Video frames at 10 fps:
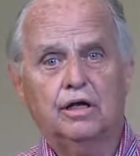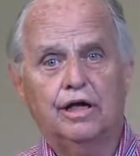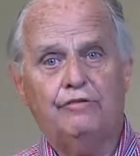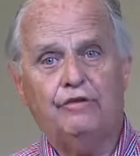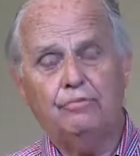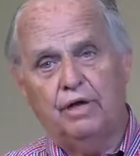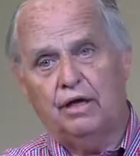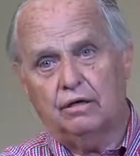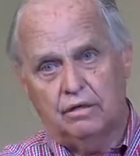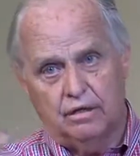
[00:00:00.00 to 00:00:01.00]
if it
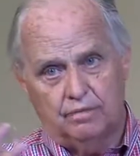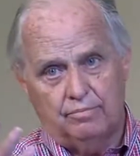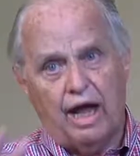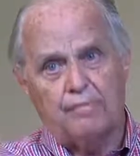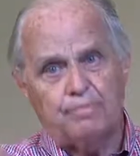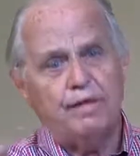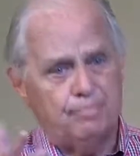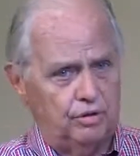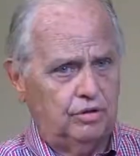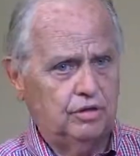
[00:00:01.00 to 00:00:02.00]
meant my
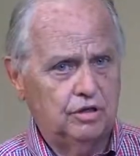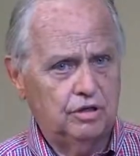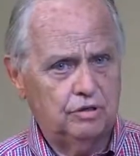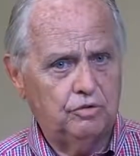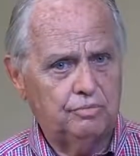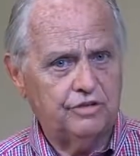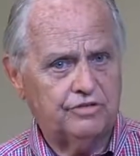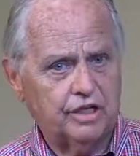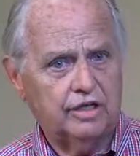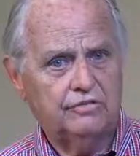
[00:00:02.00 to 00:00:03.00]
people would be
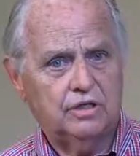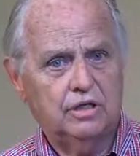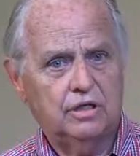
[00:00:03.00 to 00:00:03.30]
saved.